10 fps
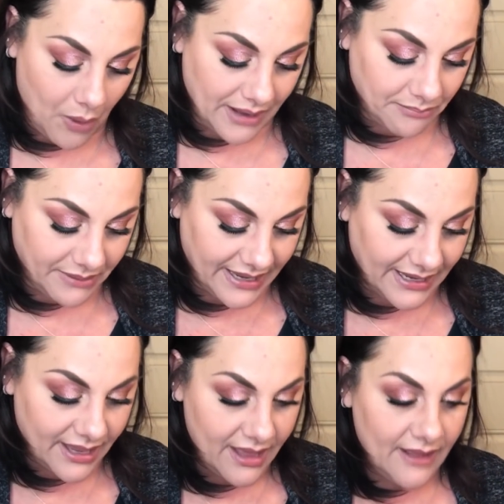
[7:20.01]
one
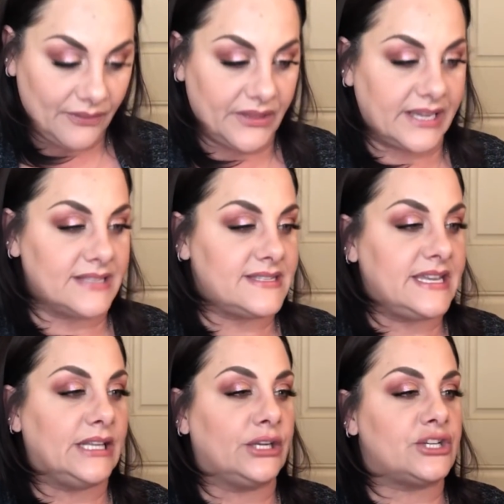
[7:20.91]
being the
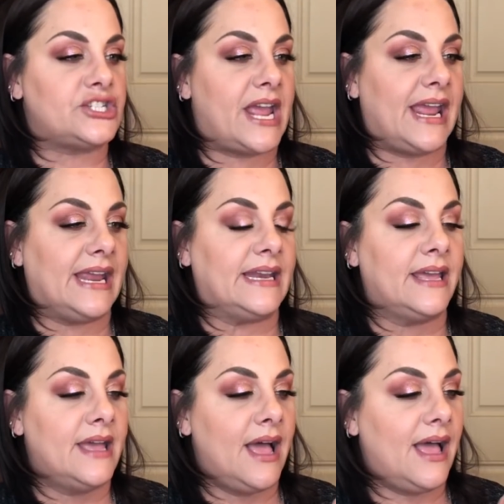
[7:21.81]
concealer shade.